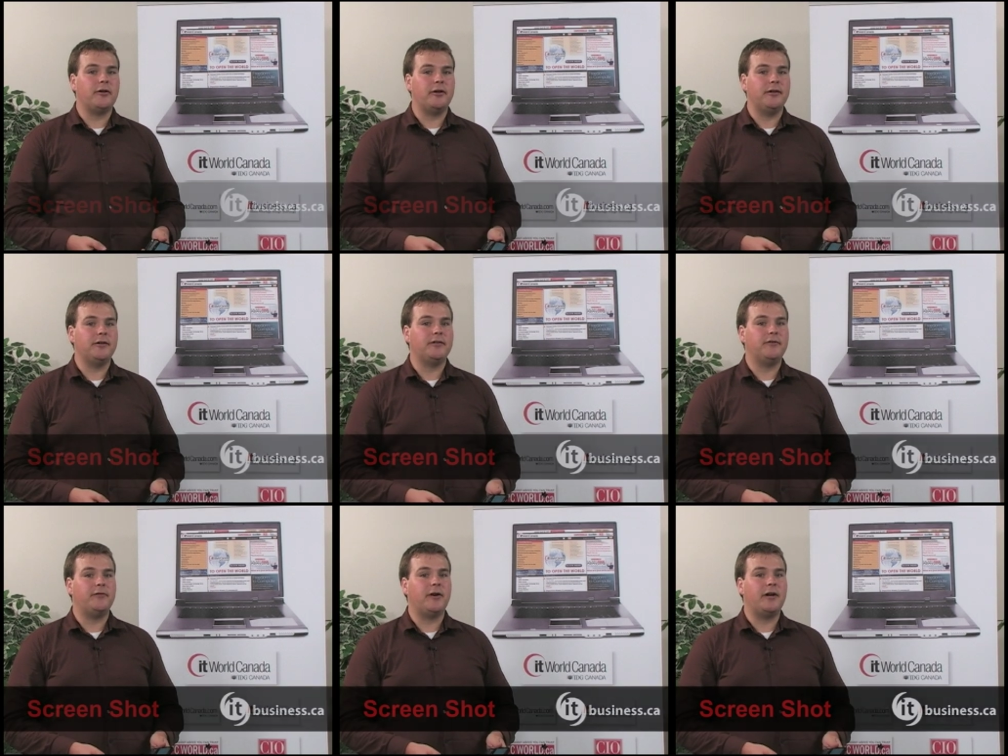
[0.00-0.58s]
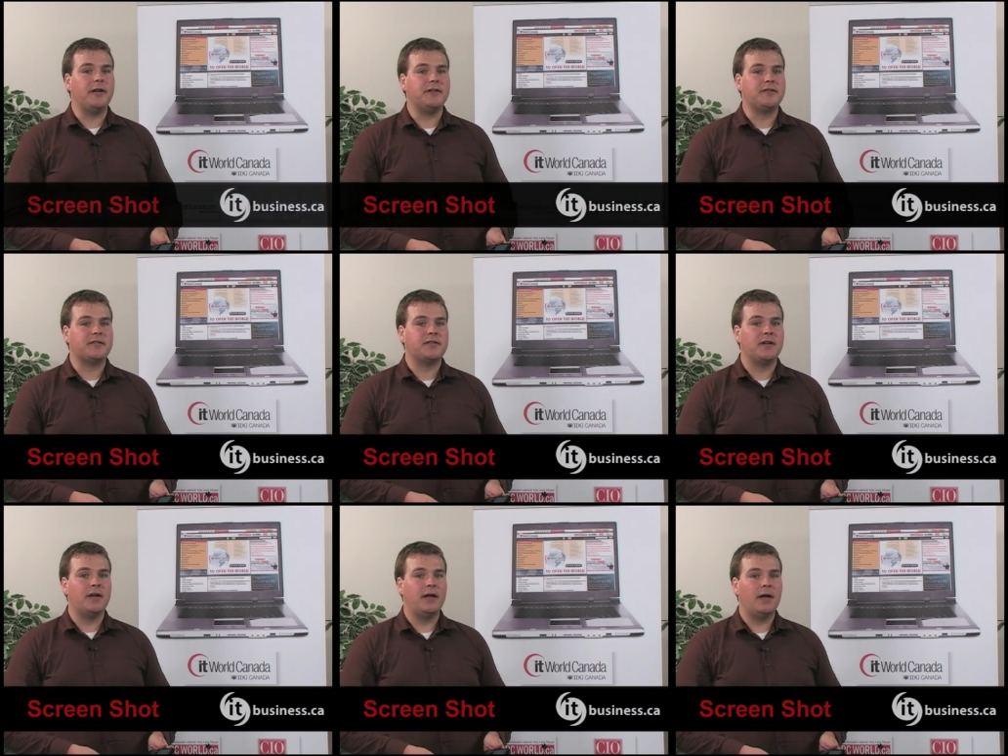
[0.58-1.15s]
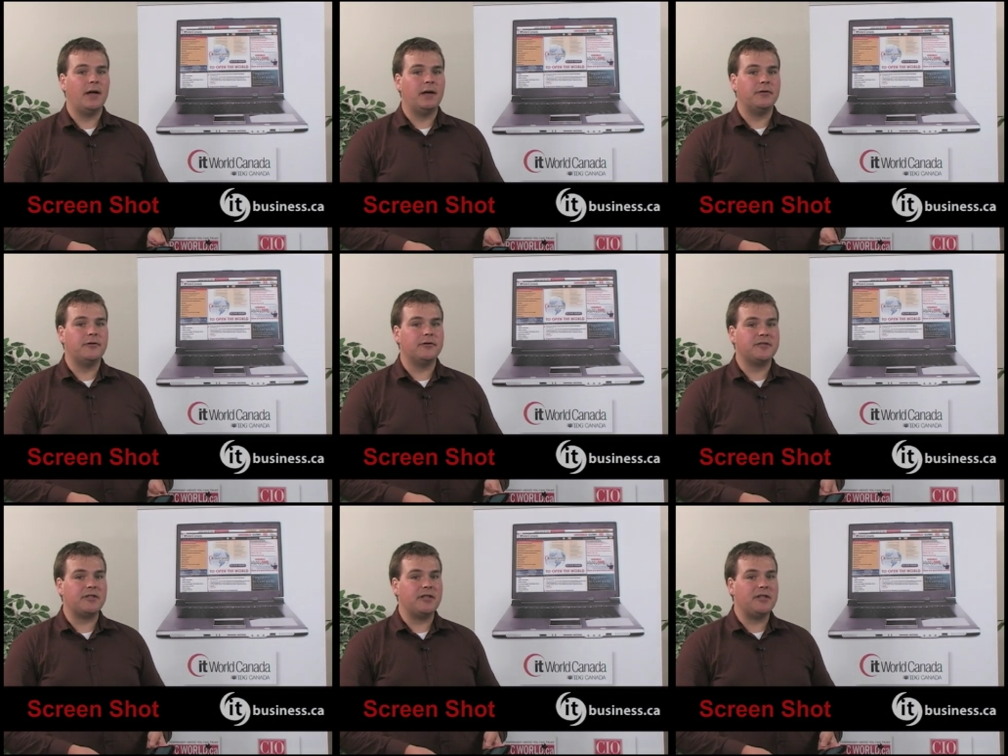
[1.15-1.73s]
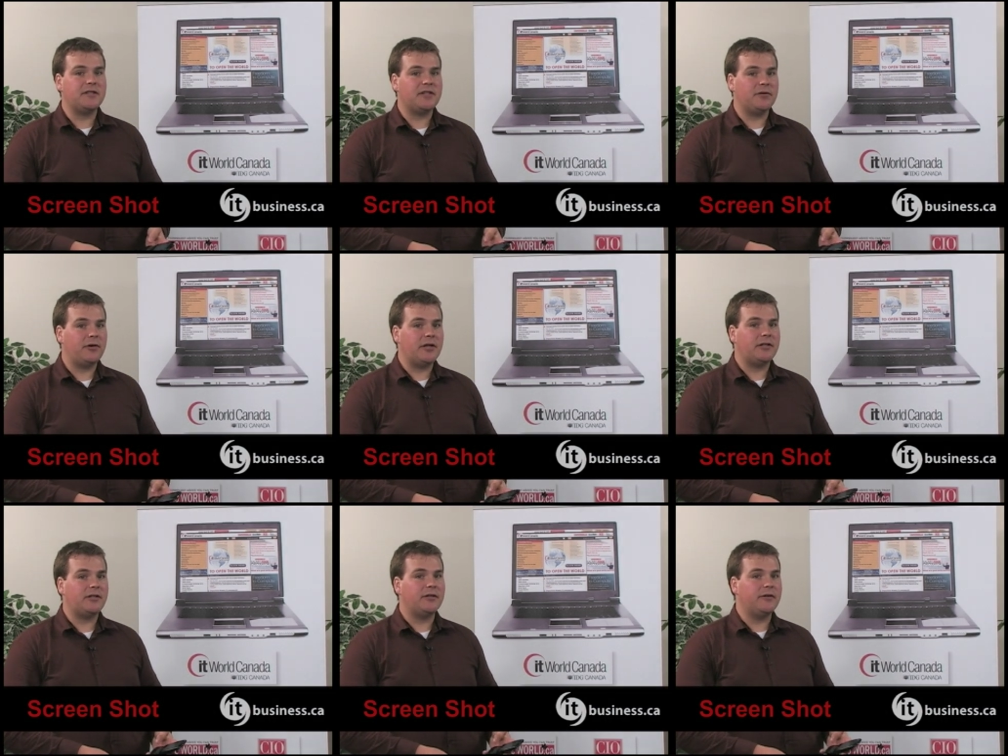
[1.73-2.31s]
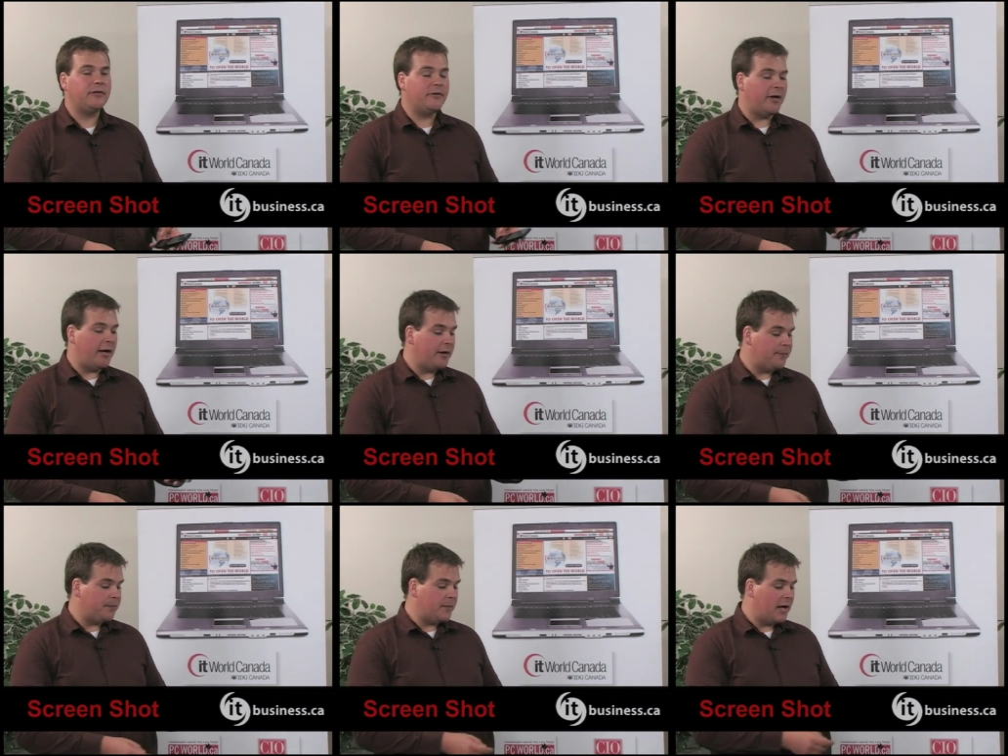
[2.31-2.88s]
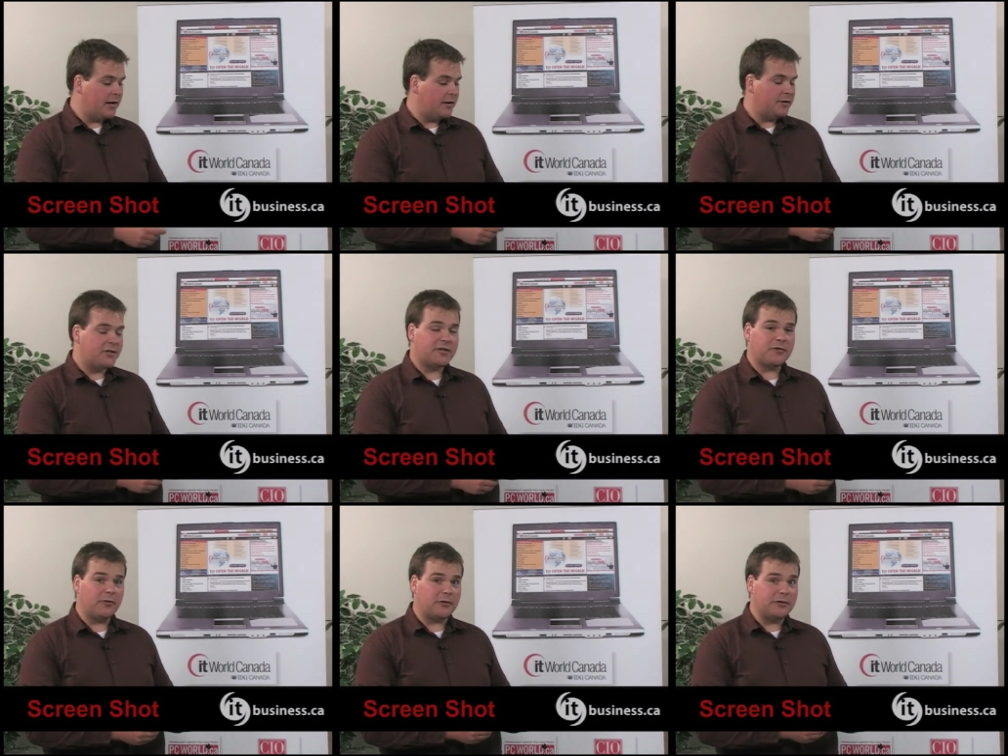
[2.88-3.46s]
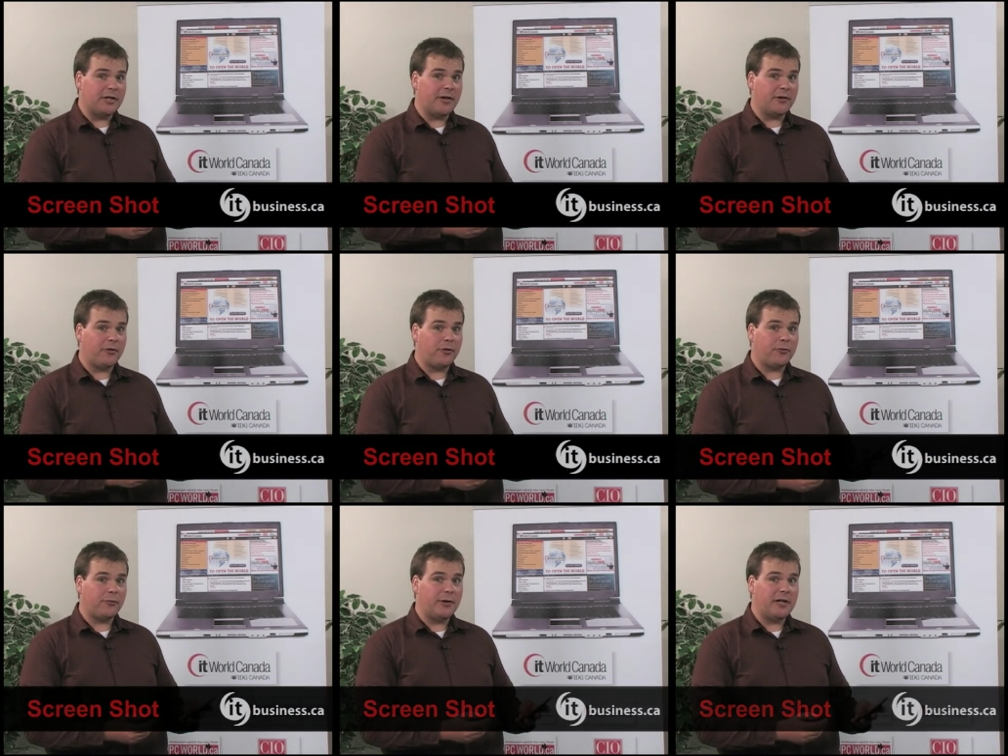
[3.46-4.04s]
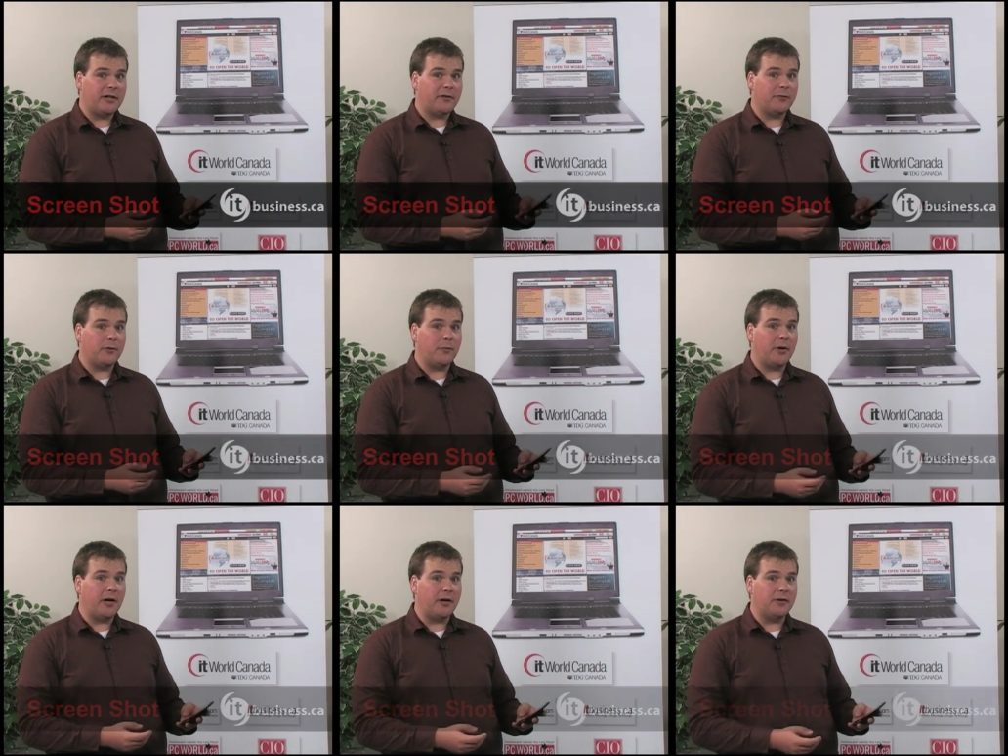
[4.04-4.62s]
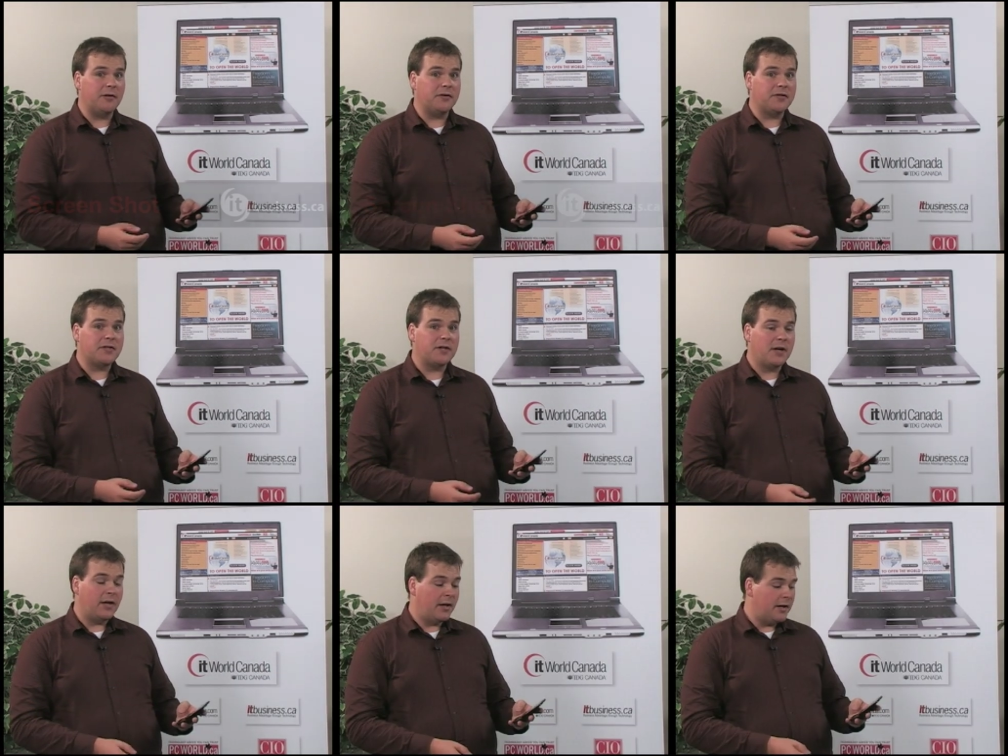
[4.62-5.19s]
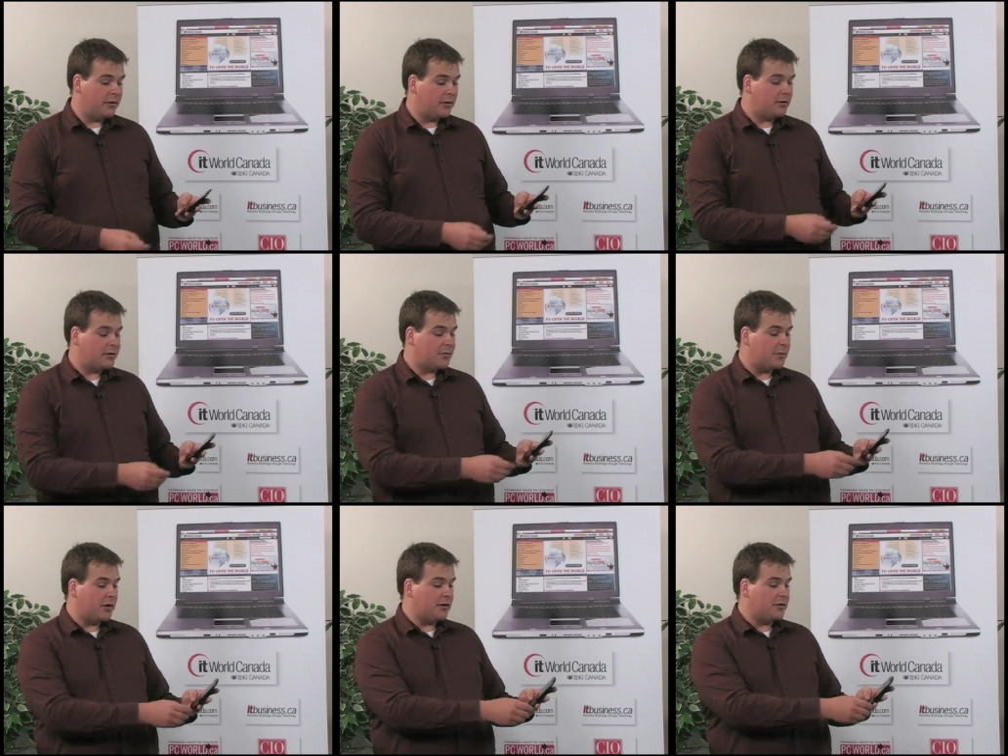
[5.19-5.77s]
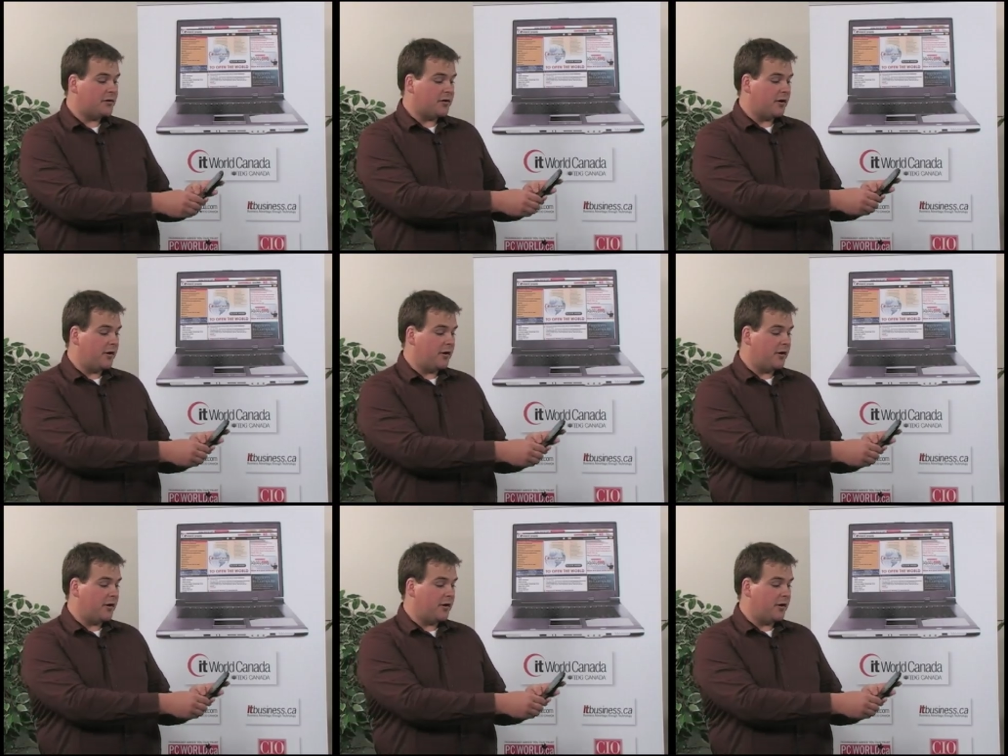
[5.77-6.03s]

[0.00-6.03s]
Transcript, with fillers: on your device. There's an easy way to do that. Just hold down three different buttons. Those buttons